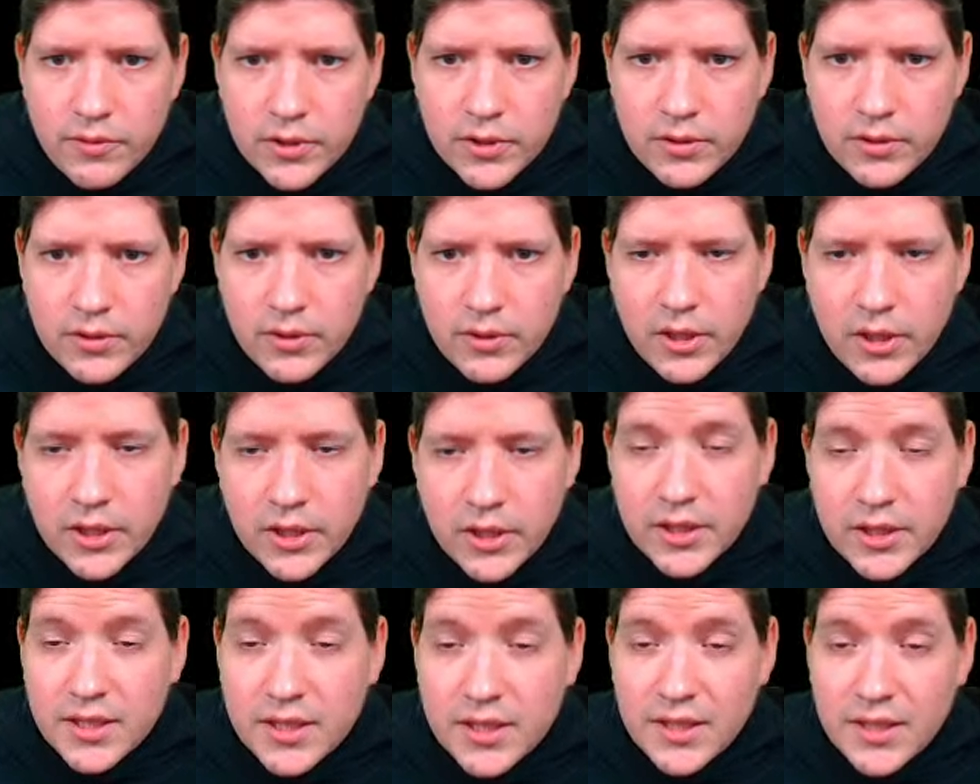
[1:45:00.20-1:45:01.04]
Oh,
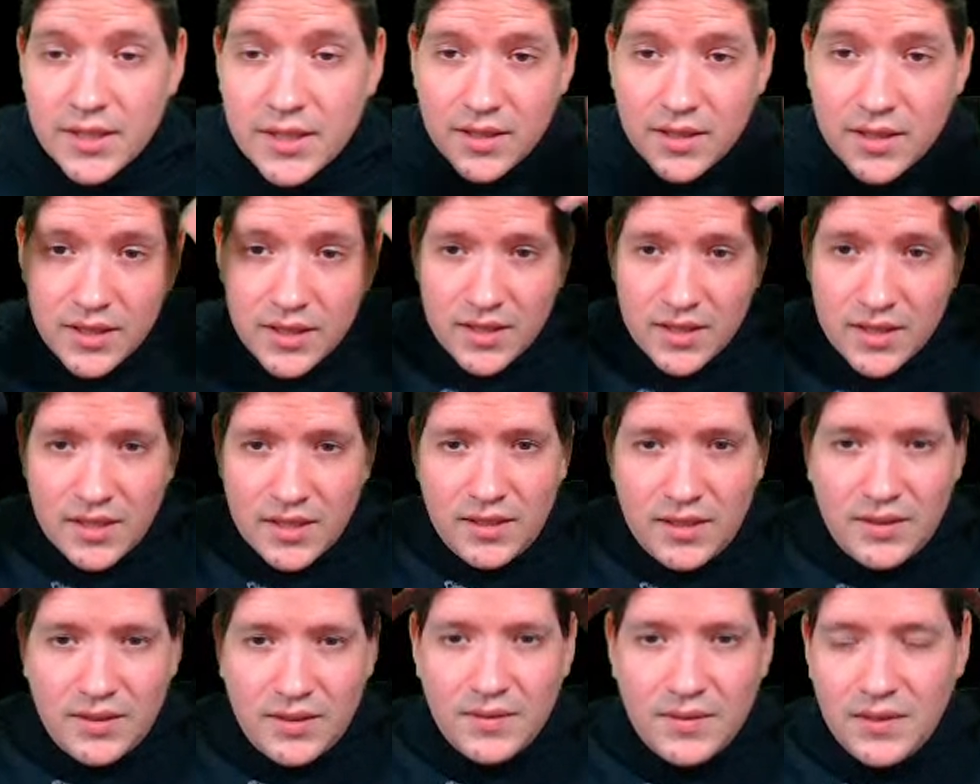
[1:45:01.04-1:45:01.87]
this is
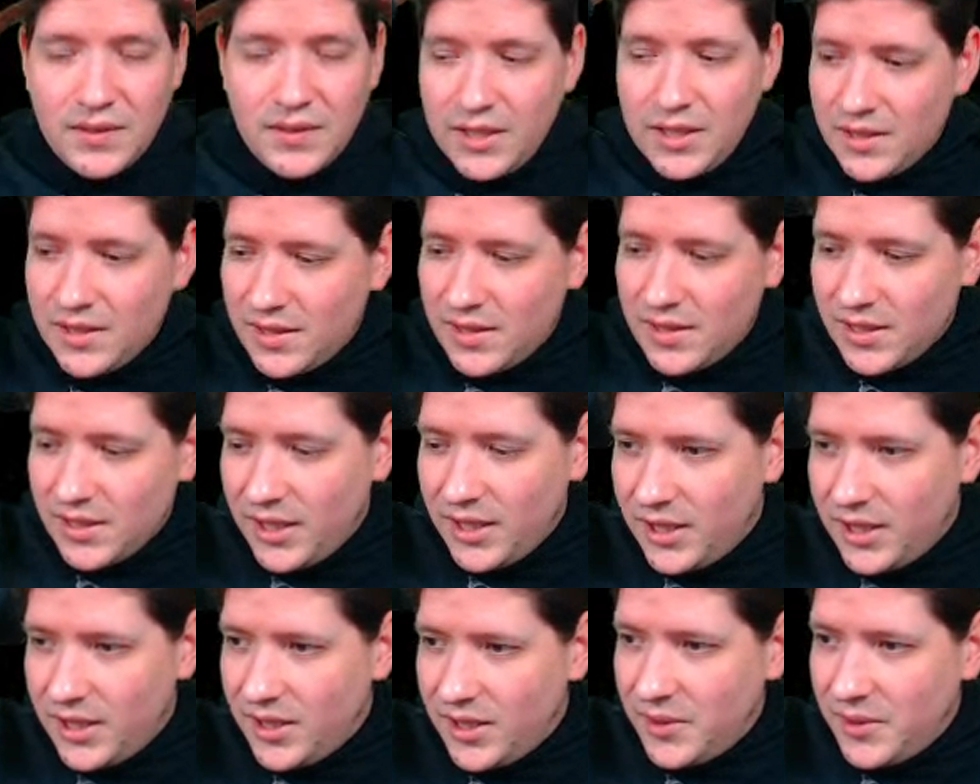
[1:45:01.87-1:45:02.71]

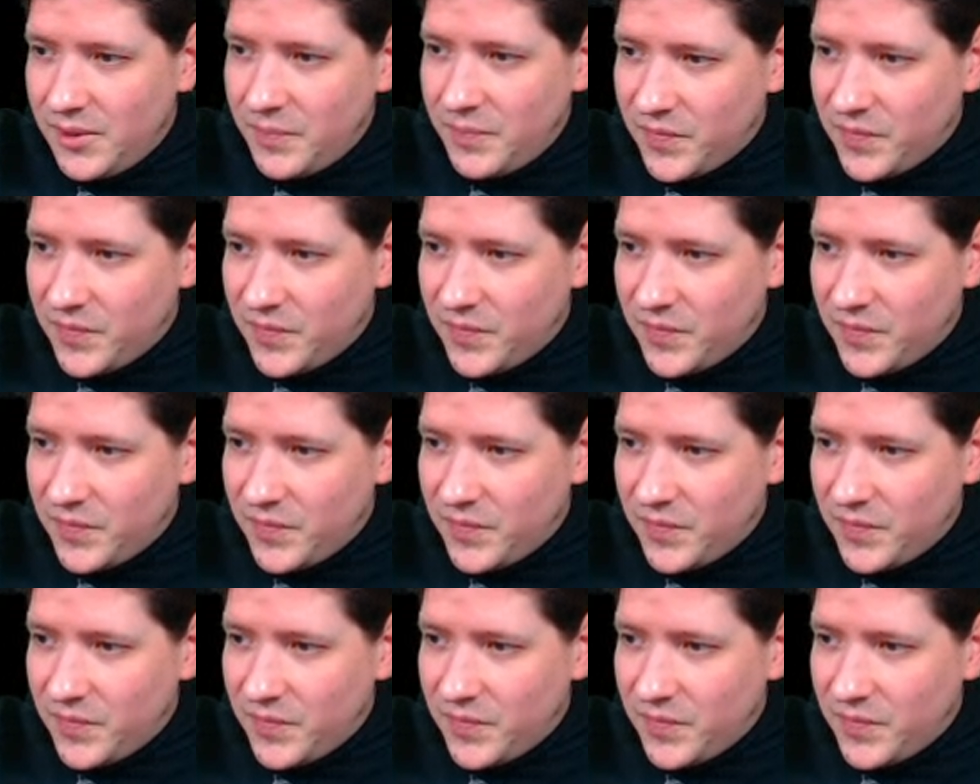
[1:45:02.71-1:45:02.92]
a